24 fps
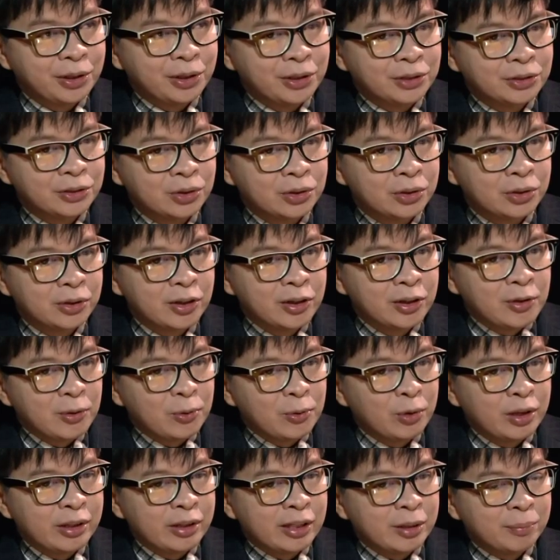taste, or
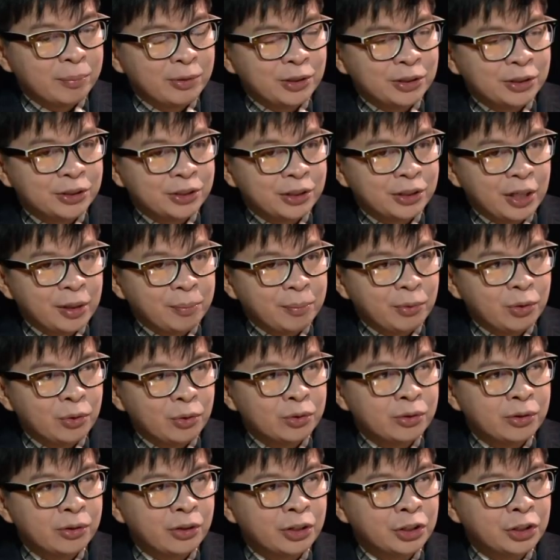will it have the same
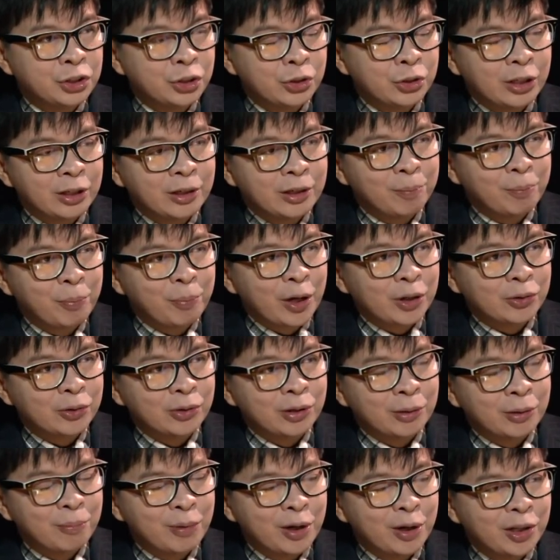nutritional effect to
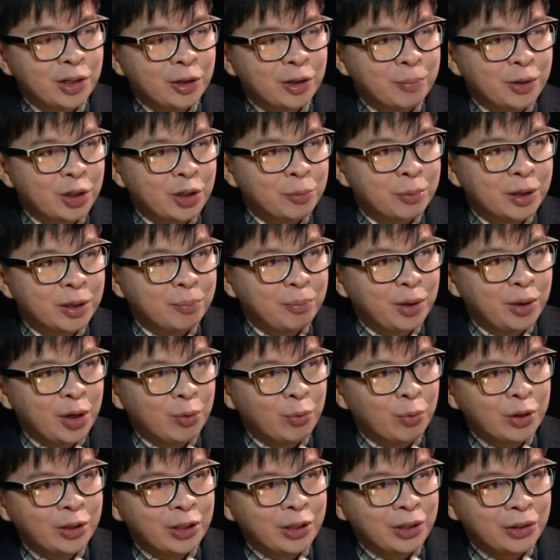the body of a human being
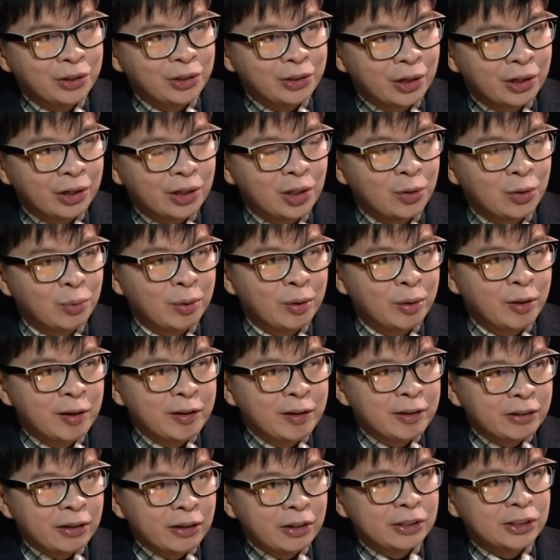when they eat the kiwi?
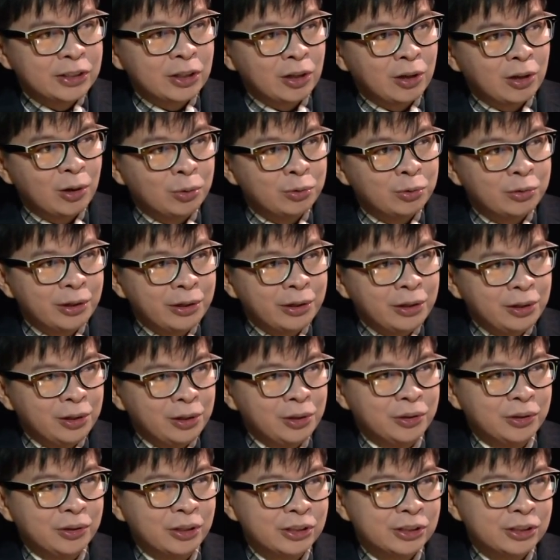That is a clone
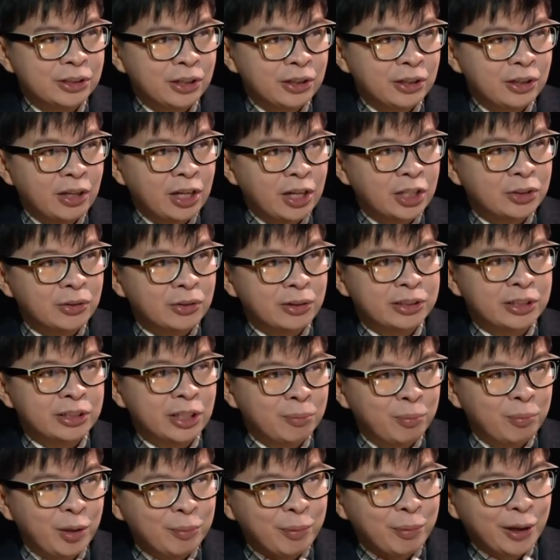tree. That's not natural. It's
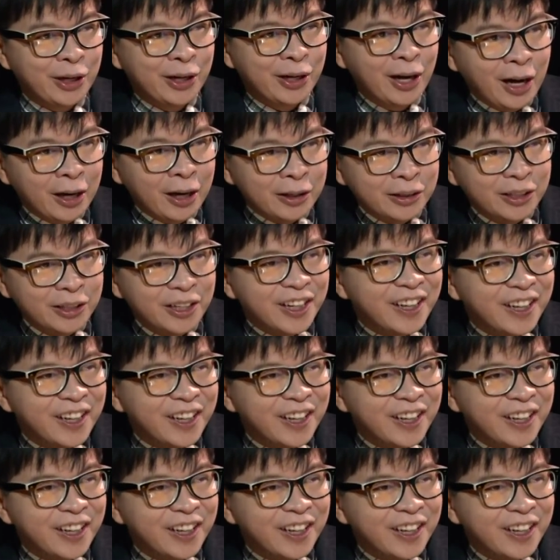not made by God.